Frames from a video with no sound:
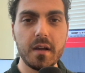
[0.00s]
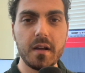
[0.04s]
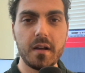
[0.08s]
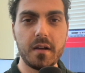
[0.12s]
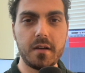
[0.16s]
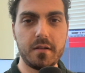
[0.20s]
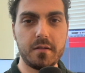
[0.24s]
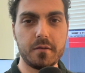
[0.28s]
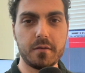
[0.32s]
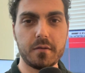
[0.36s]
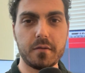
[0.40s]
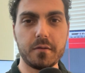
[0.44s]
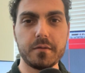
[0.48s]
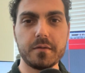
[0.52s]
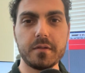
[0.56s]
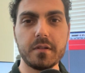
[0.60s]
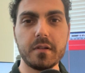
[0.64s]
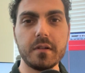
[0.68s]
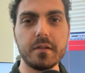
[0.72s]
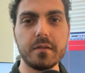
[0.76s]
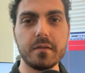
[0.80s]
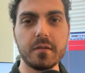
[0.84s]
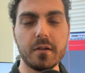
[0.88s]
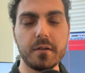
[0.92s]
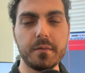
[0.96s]
in order to
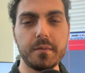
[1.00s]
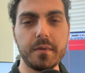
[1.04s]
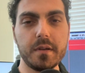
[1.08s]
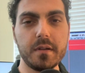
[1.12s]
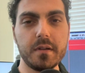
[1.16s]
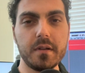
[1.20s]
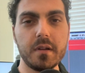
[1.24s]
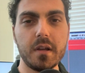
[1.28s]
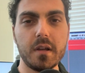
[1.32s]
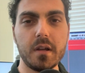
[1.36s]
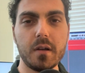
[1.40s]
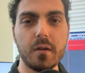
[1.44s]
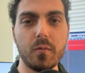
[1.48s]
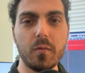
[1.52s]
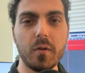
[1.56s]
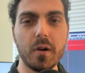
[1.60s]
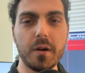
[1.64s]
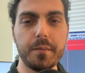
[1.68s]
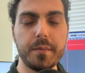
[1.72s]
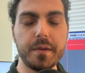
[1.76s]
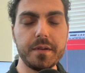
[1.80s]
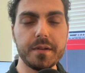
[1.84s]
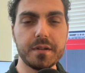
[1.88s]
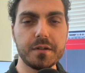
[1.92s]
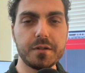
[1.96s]
determine where
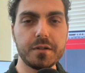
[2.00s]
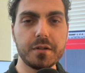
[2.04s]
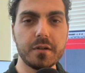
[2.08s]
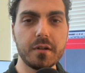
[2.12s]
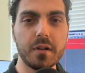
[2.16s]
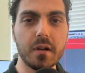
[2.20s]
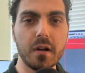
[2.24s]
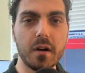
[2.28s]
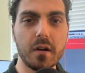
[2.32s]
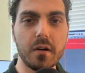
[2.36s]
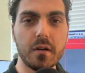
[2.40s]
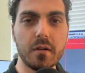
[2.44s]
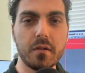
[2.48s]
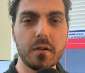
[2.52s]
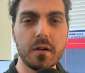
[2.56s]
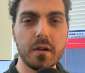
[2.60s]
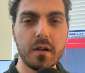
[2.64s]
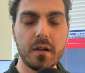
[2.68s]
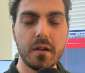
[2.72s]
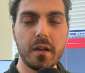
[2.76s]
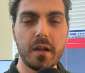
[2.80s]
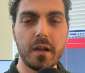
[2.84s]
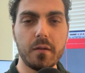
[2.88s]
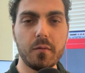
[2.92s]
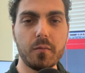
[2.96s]
music should go
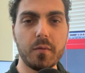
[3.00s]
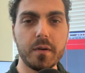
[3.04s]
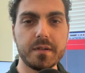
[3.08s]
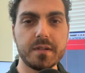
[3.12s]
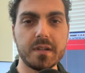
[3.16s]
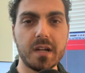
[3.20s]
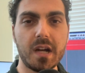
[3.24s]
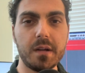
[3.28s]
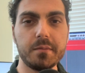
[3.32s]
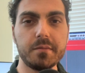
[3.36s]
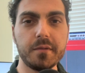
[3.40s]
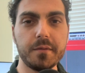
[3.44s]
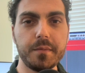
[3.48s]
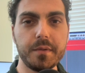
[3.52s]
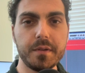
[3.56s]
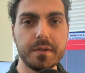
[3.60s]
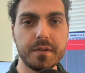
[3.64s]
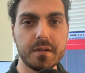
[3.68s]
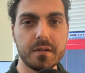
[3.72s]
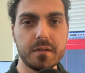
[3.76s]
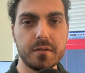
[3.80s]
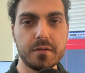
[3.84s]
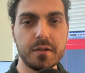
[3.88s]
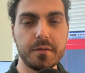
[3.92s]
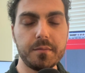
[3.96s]
and what type of
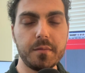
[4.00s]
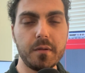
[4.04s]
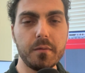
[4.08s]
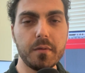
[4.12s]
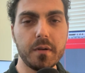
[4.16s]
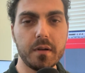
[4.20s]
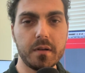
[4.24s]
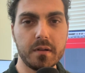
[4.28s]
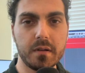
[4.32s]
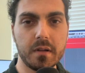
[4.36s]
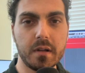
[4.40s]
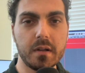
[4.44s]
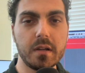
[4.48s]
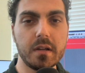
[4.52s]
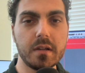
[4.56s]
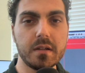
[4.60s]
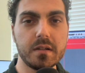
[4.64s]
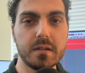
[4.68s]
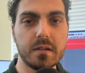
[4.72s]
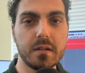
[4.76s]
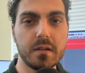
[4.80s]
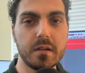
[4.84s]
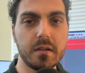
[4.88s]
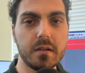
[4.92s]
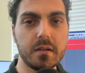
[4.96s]
music should be written in each
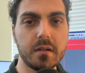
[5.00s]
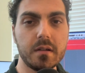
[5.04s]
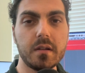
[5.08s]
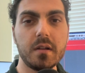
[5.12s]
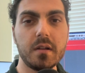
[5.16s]
scene.